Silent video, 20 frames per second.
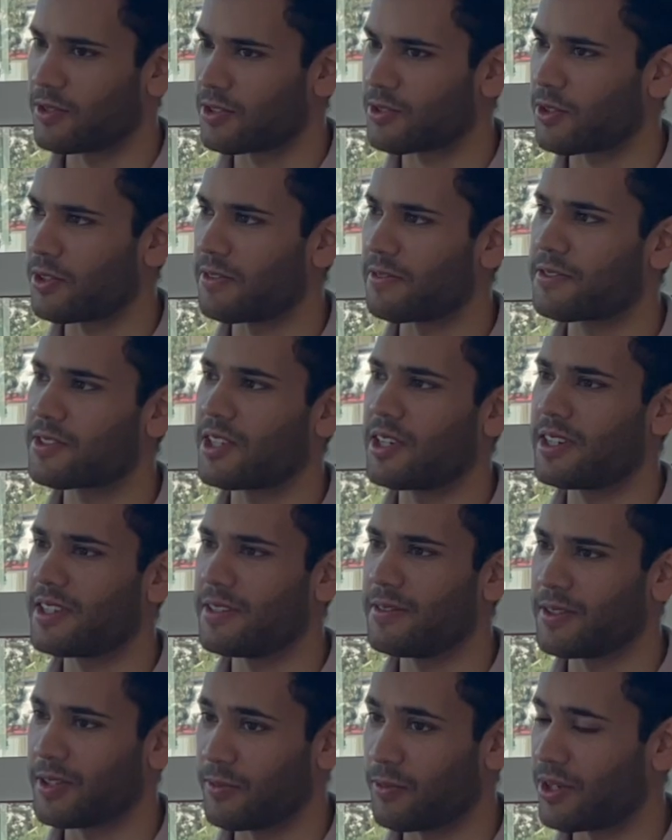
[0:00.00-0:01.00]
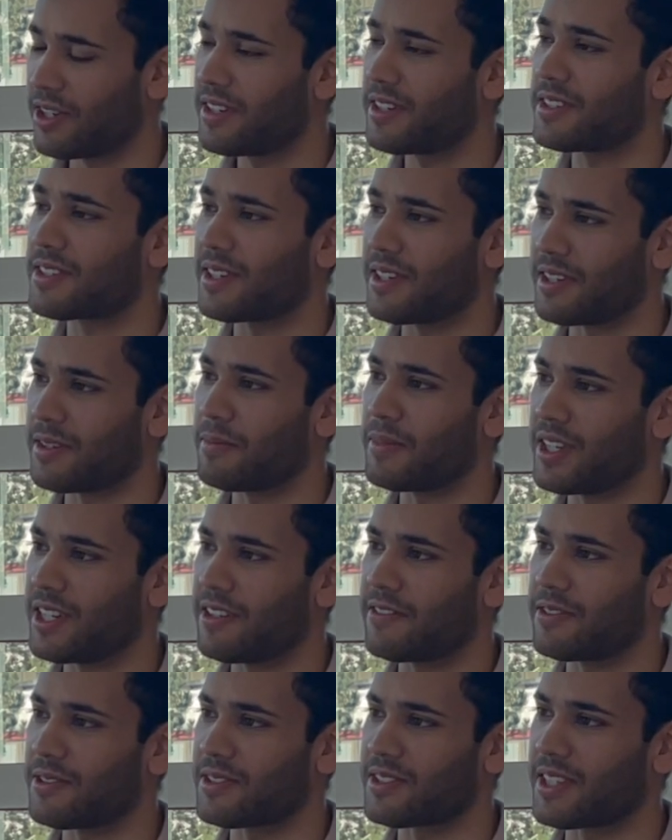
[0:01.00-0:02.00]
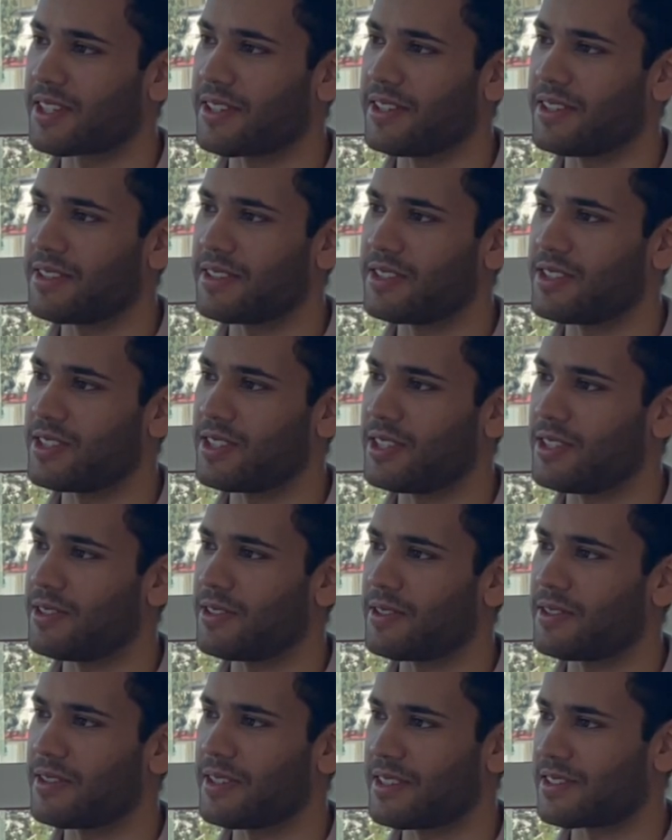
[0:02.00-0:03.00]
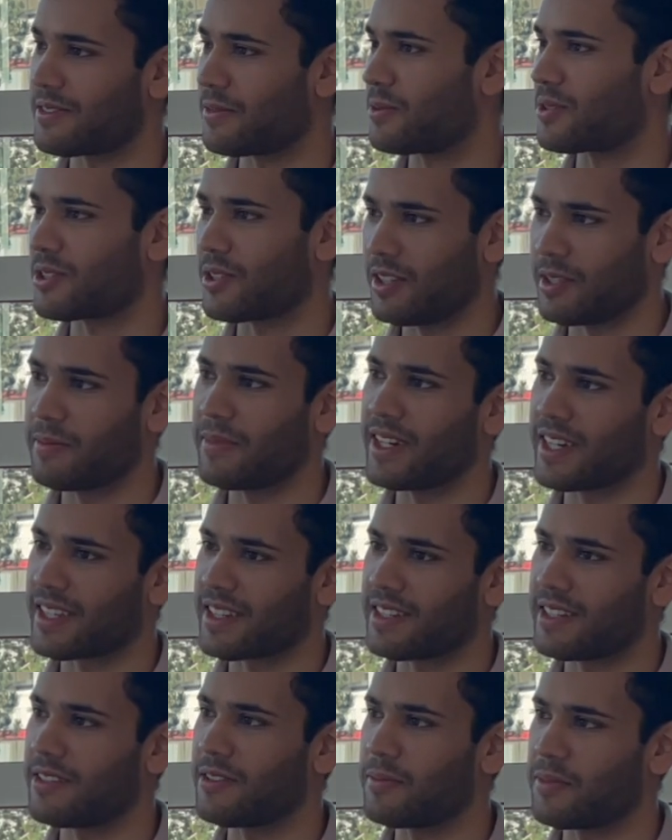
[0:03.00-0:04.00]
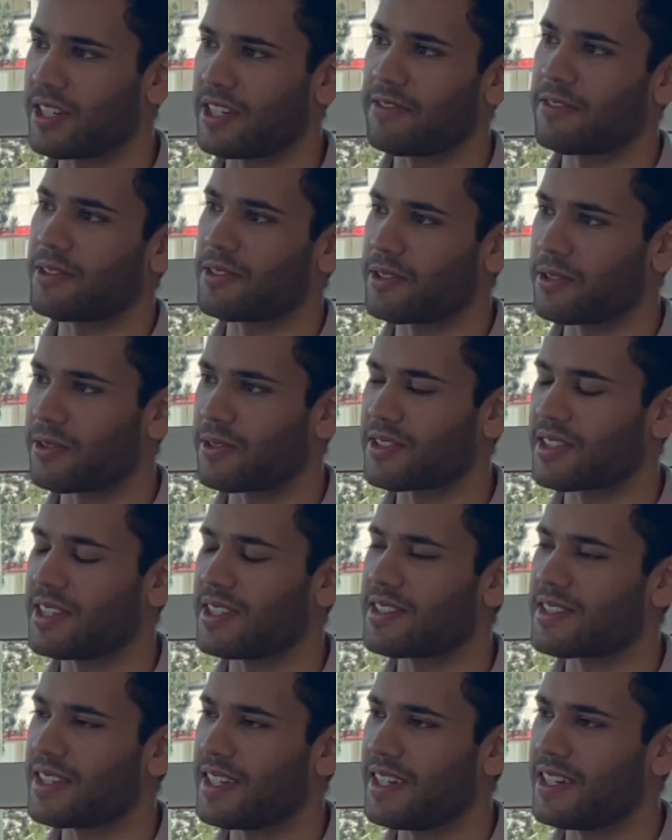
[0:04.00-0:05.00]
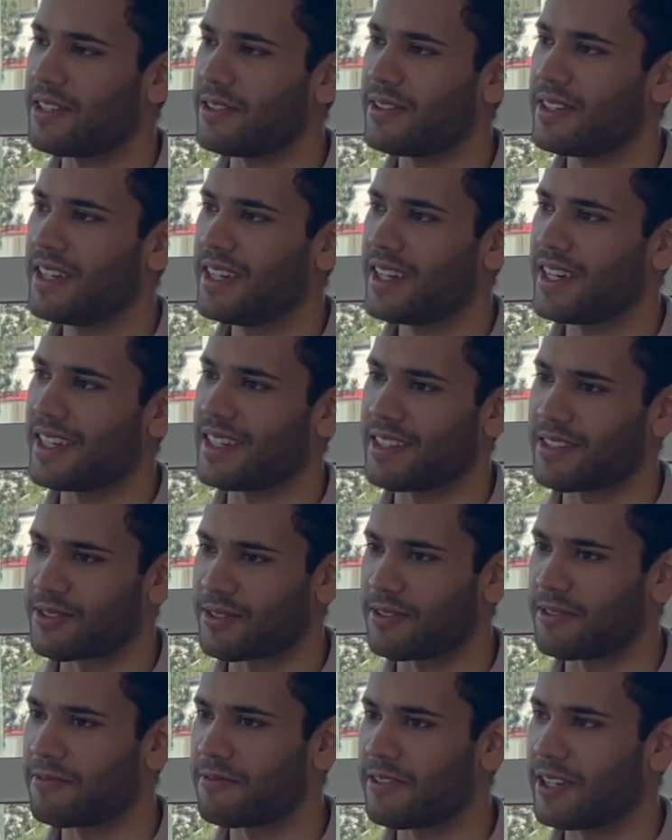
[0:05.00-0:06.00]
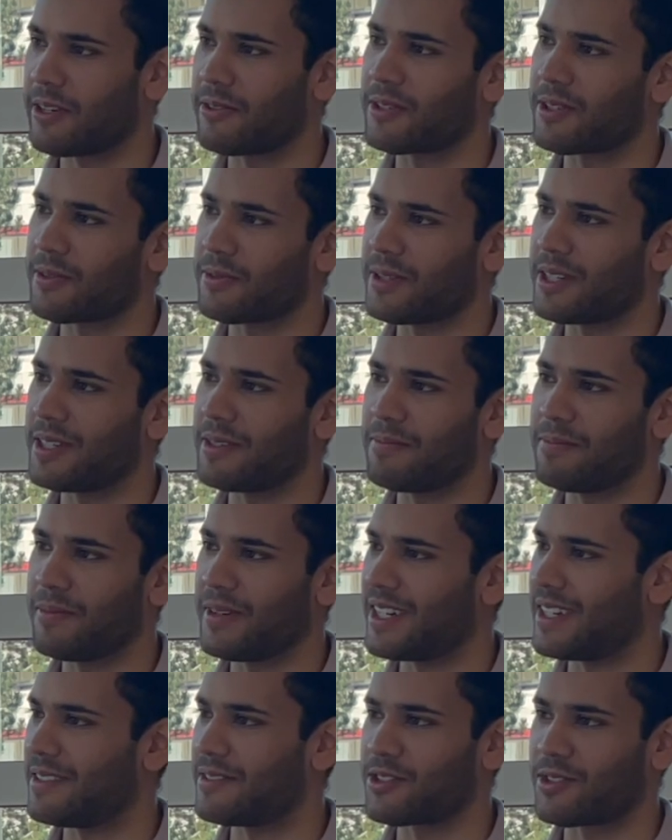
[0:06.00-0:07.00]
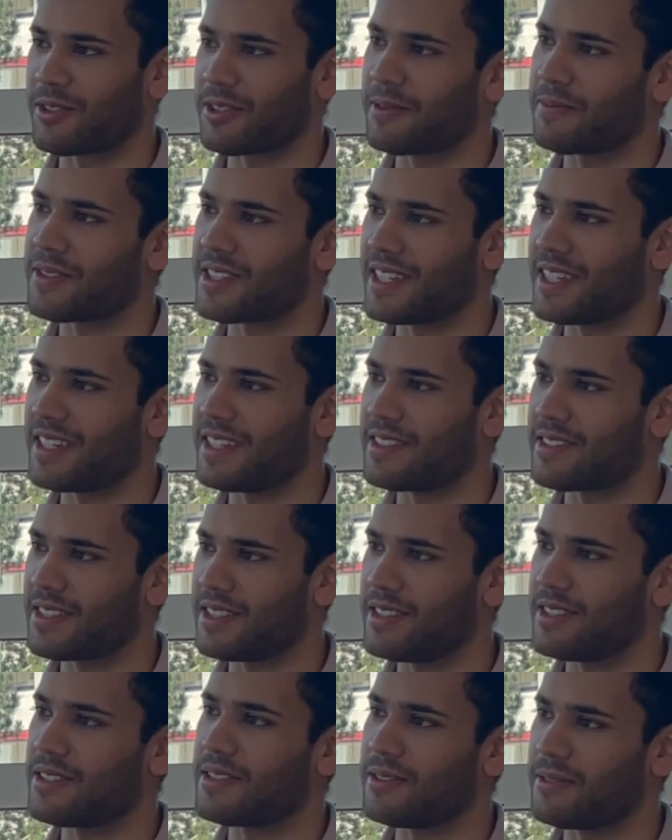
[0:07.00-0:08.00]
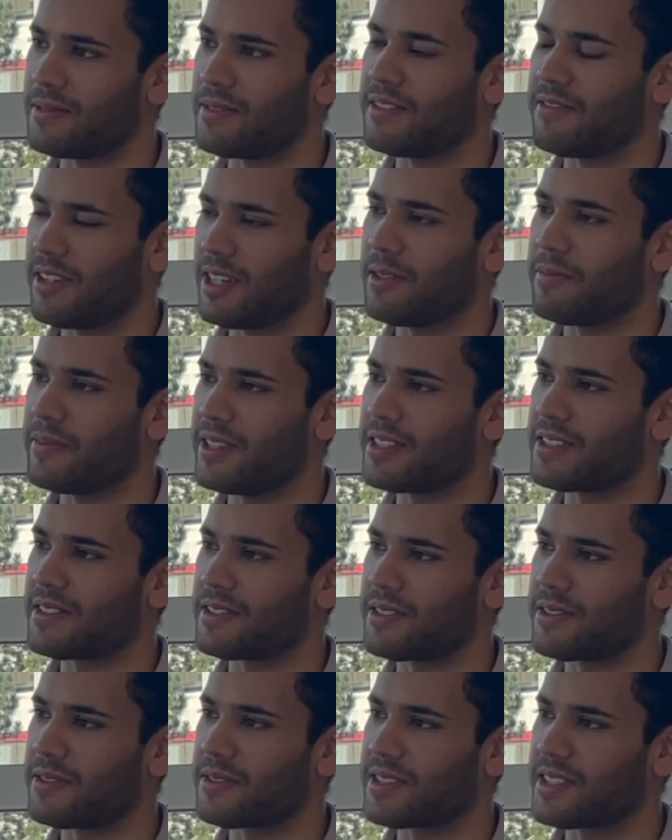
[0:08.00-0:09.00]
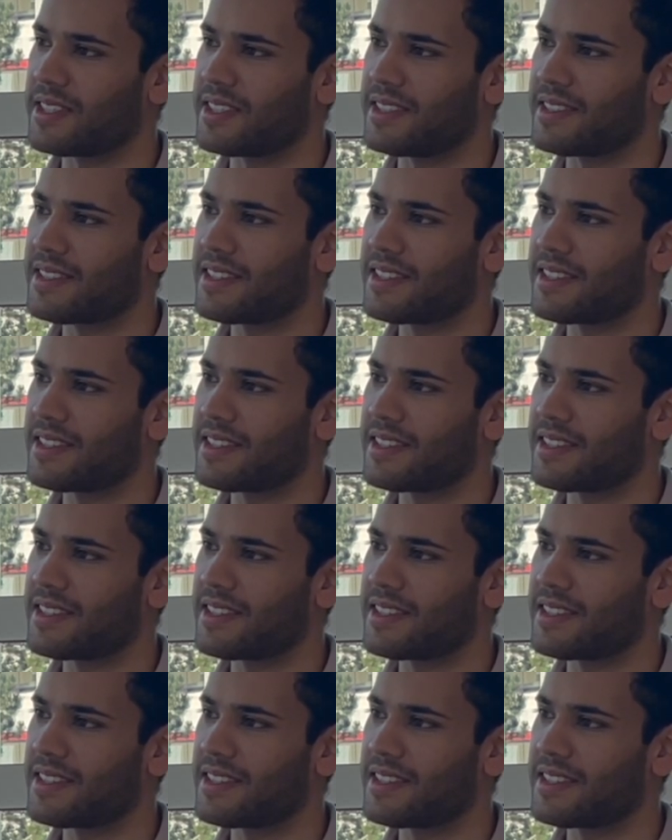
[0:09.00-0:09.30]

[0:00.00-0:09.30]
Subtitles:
wanted to start in behavioral psychology, as it was called back then, or behavioral neuroscience now, and then sort of found your way by circumstance into developmental neuroscience.